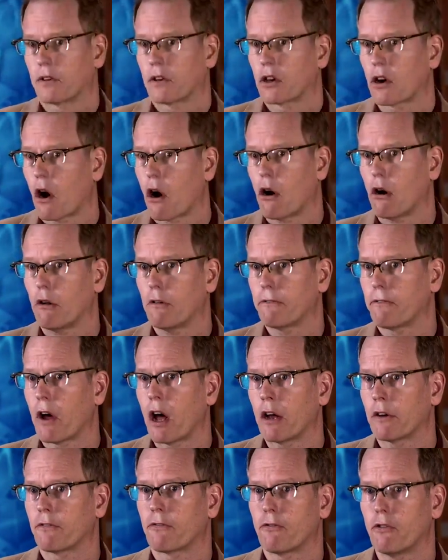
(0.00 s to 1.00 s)
Carl
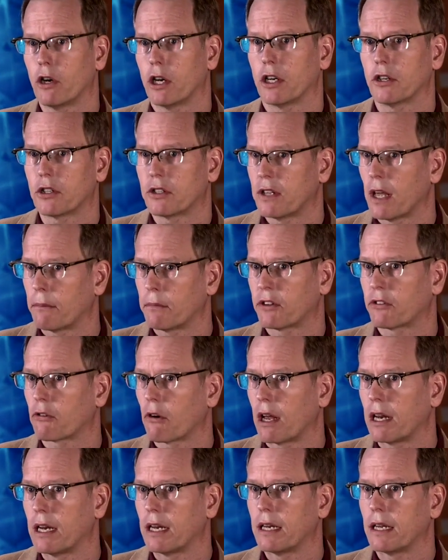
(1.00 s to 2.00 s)
von Frisch
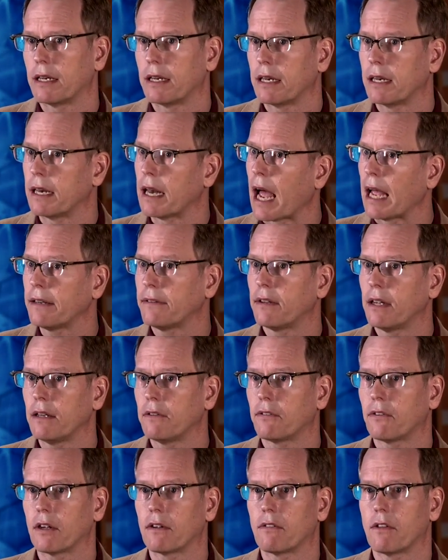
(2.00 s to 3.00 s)
demonstrated in
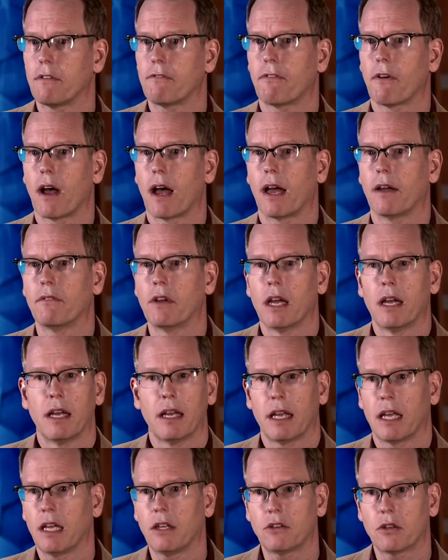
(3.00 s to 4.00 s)
1965,
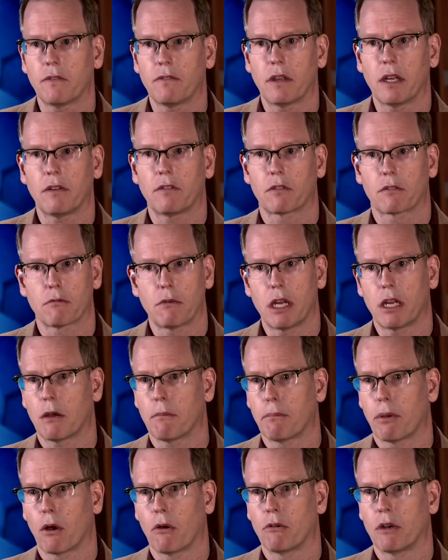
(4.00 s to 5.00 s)
each of these three
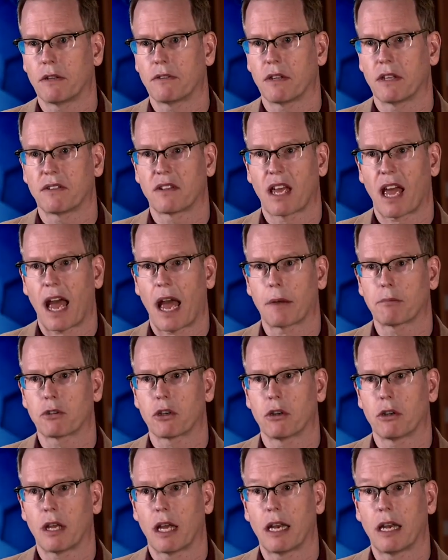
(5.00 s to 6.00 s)
components is
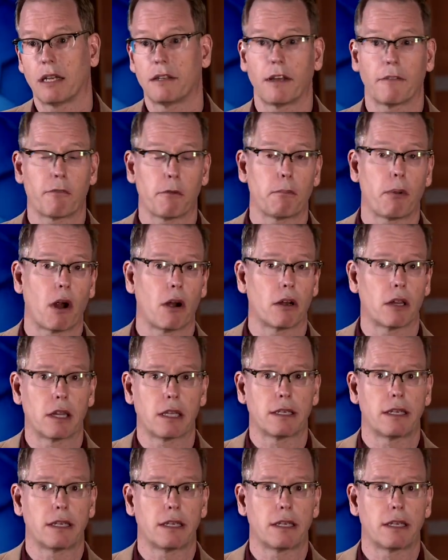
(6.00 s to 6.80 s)
captured in a different part of the